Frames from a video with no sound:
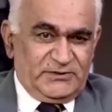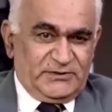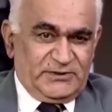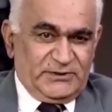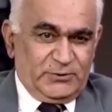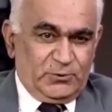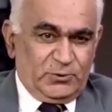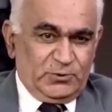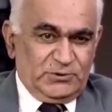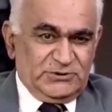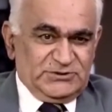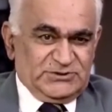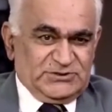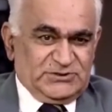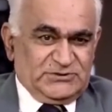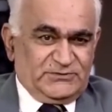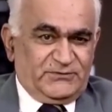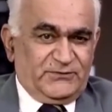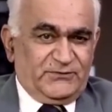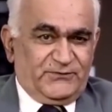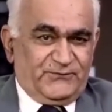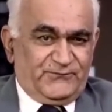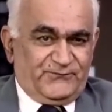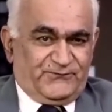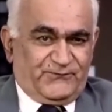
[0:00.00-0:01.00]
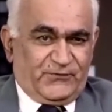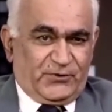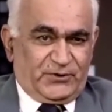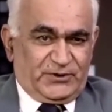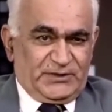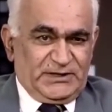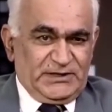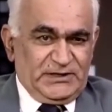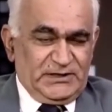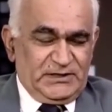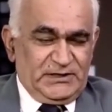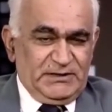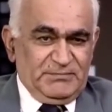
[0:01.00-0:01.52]
rules
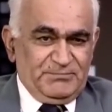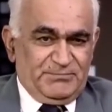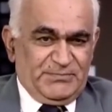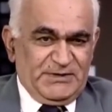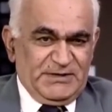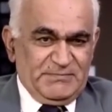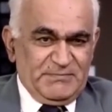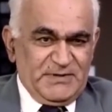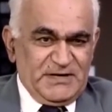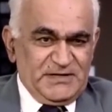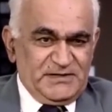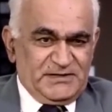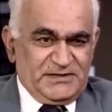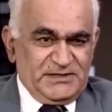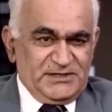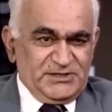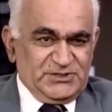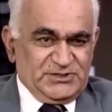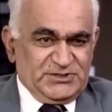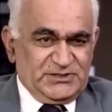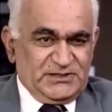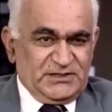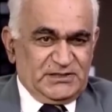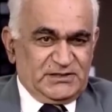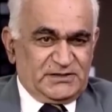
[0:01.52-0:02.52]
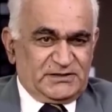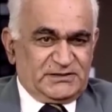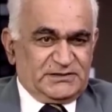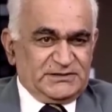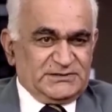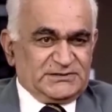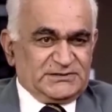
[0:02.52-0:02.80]
for implementation are